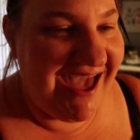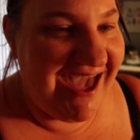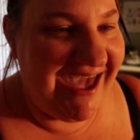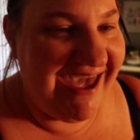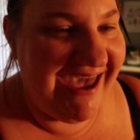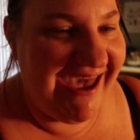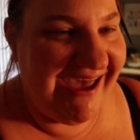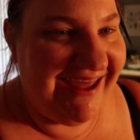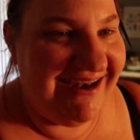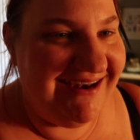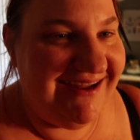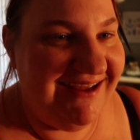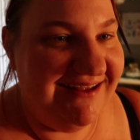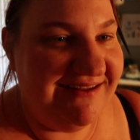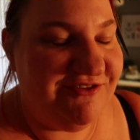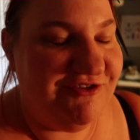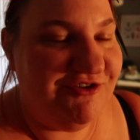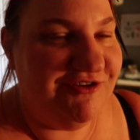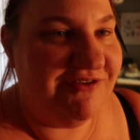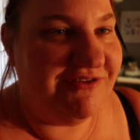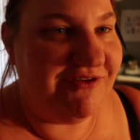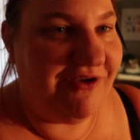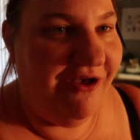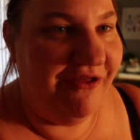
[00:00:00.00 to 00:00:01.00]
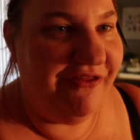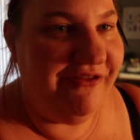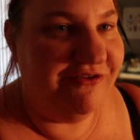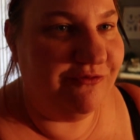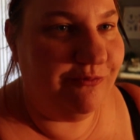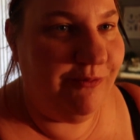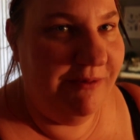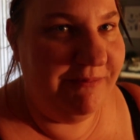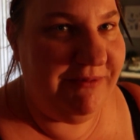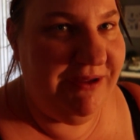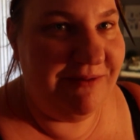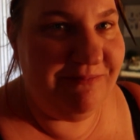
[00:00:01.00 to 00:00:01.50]
and it's just all
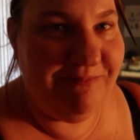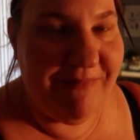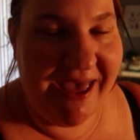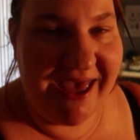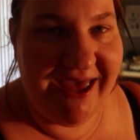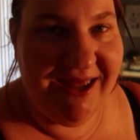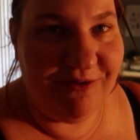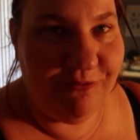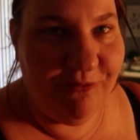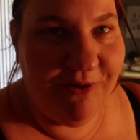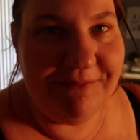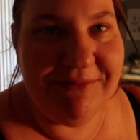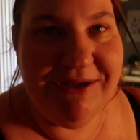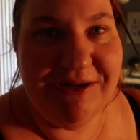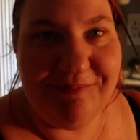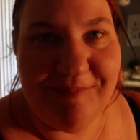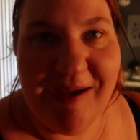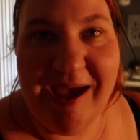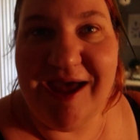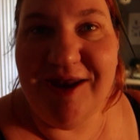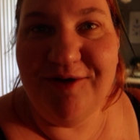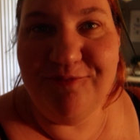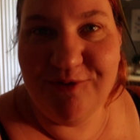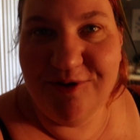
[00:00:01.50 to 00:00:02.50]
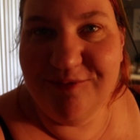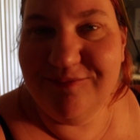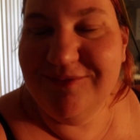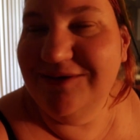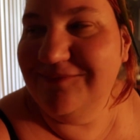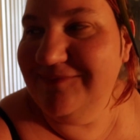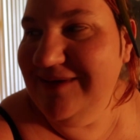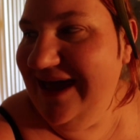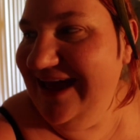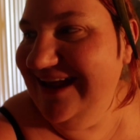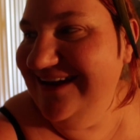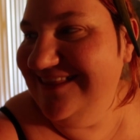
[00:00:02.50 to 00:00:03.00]
this women, men, women, men,
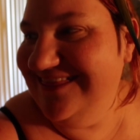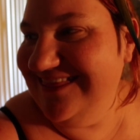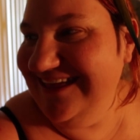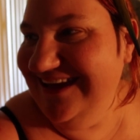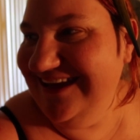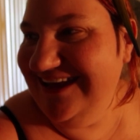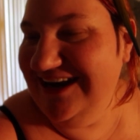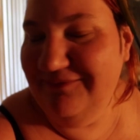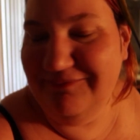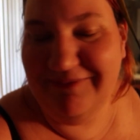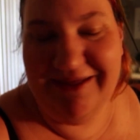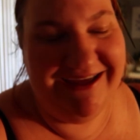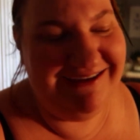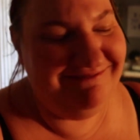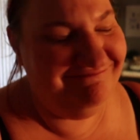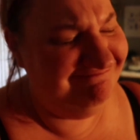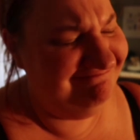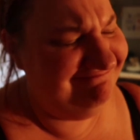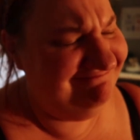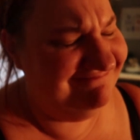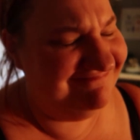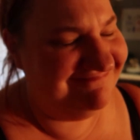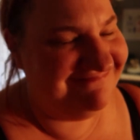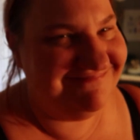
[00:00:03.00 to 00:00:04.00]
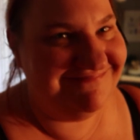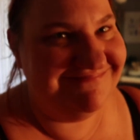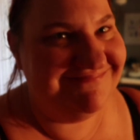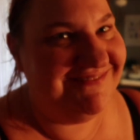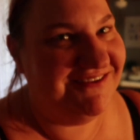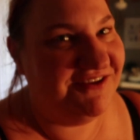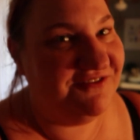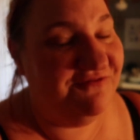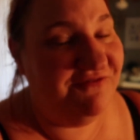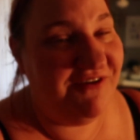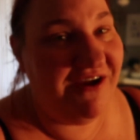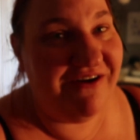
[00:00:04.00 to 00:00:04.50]
women, men thing, and I'm like, mm.
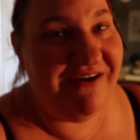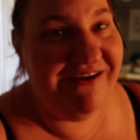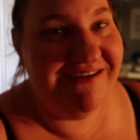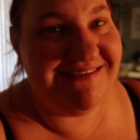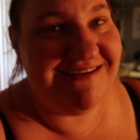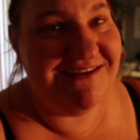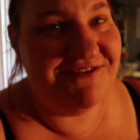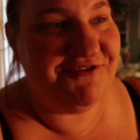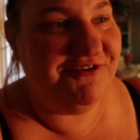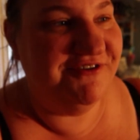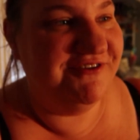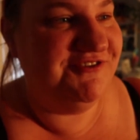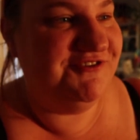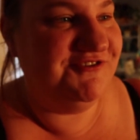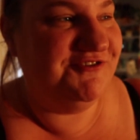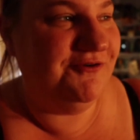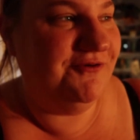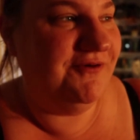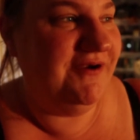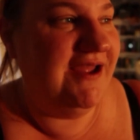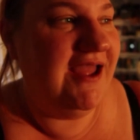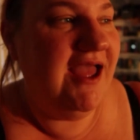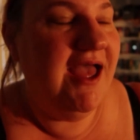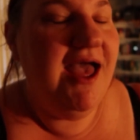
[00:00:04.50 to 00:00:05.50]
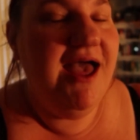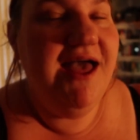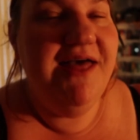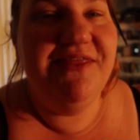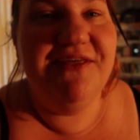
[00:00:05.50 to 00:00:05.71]
It's very essential to the story.